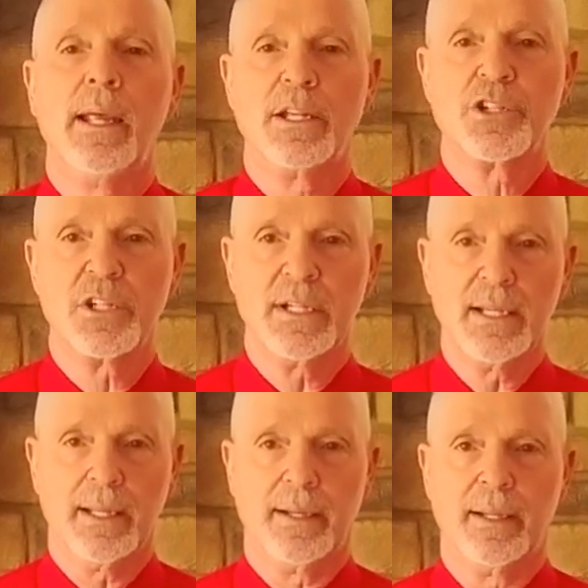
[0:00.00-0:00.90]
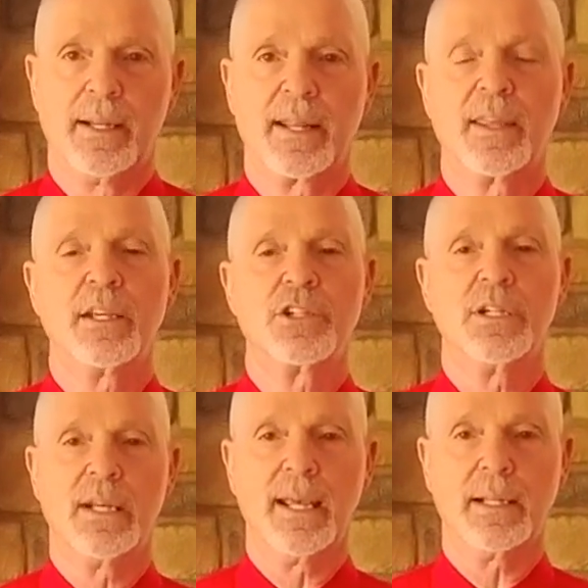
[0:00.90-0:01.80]
And she did, and I think
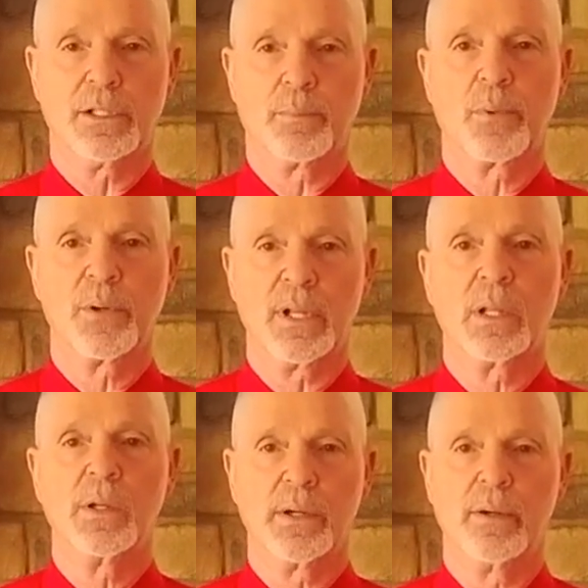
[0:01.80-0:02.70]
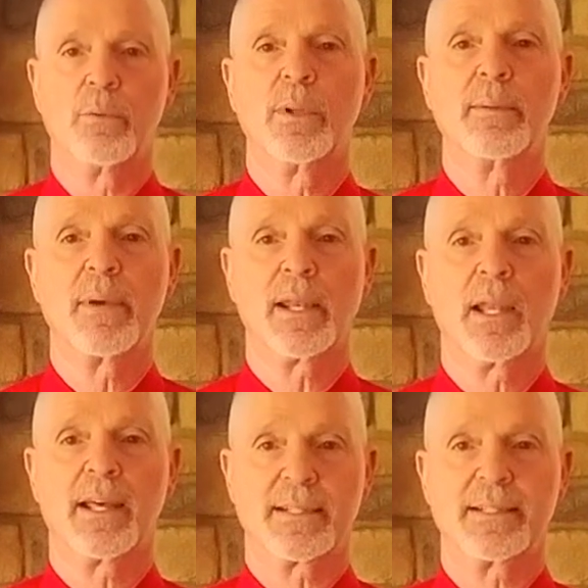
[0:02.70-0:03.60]
she nailed it pretty clear. It really made a
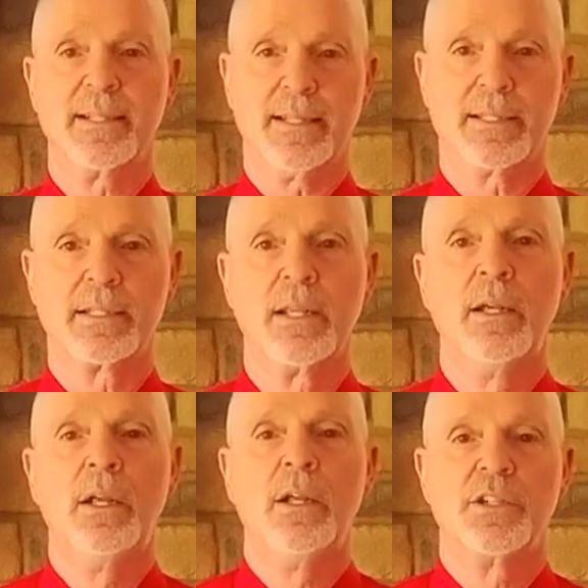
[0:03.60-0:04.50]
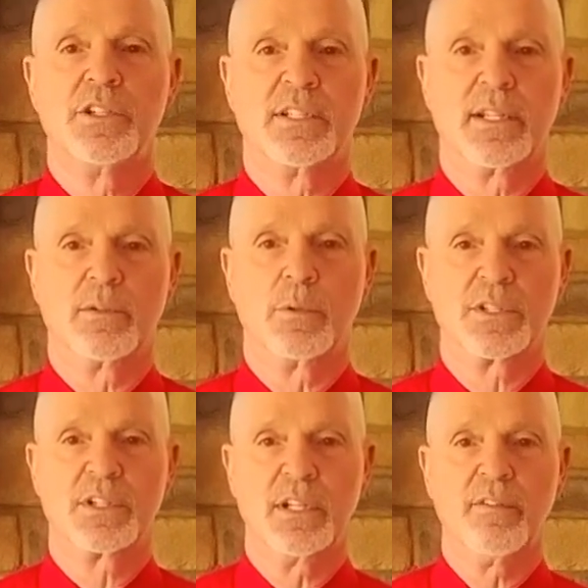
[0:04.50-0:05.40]
lot of sense. She said, Well,
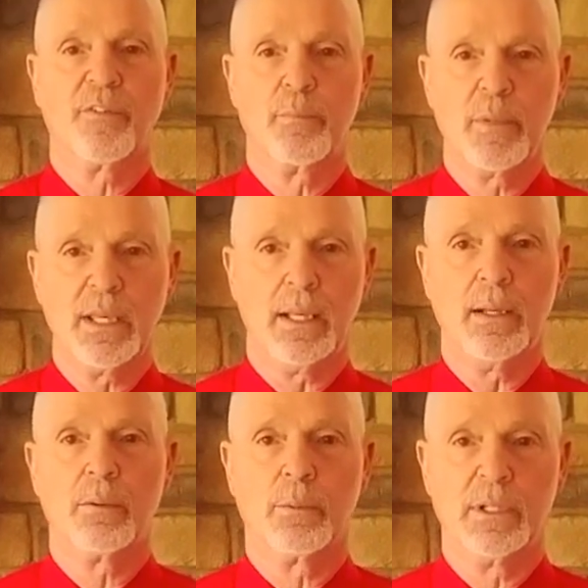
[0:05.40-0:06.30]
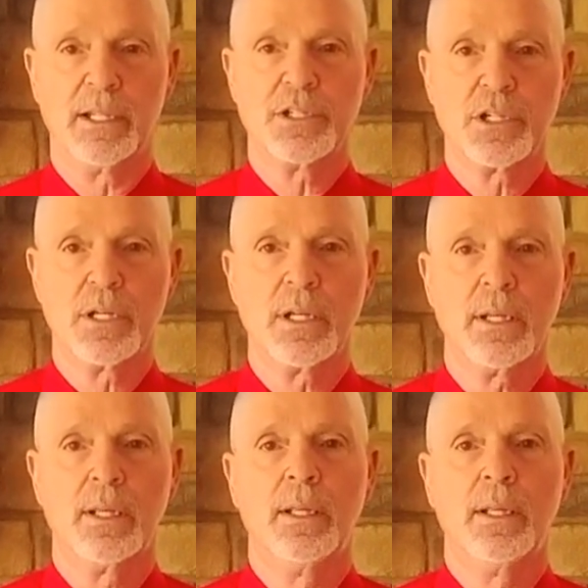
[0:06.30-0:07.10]
Steve, for me, religion